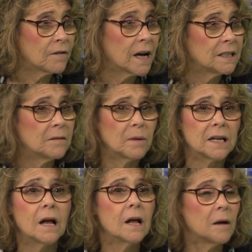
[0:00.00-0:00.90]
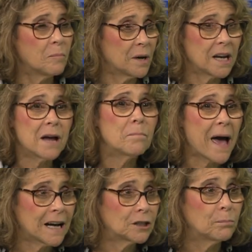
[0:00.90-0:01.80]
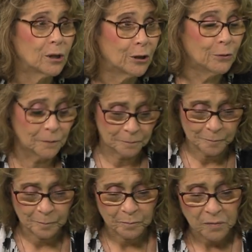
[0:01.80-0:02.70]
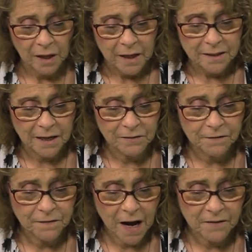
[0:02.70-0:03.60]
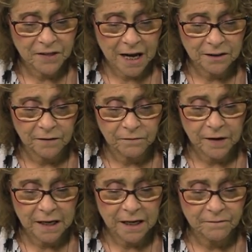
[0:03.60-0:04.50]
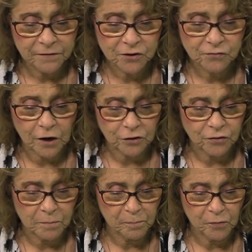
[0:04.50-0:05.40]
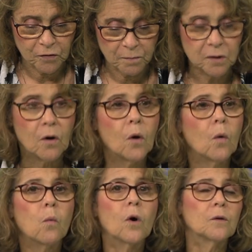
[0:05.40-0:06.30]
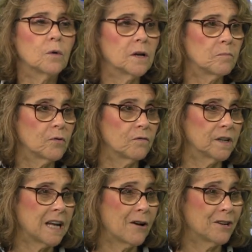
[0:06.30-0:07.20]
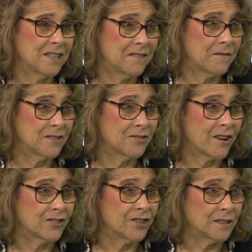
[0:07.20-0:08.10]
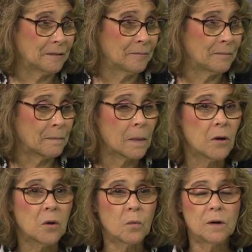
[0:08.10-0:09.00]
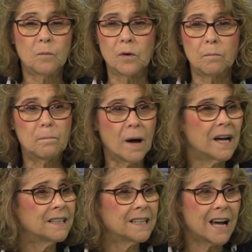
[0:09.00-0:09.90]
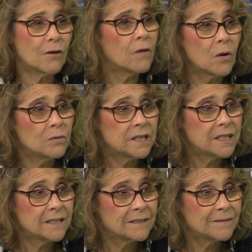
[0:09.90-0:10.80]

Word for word: find anybody, but I back the blue. seventy-five thousand dollars for infrastructure improvement. What are we improving now in infrastructure? We're, we're bonding our roads.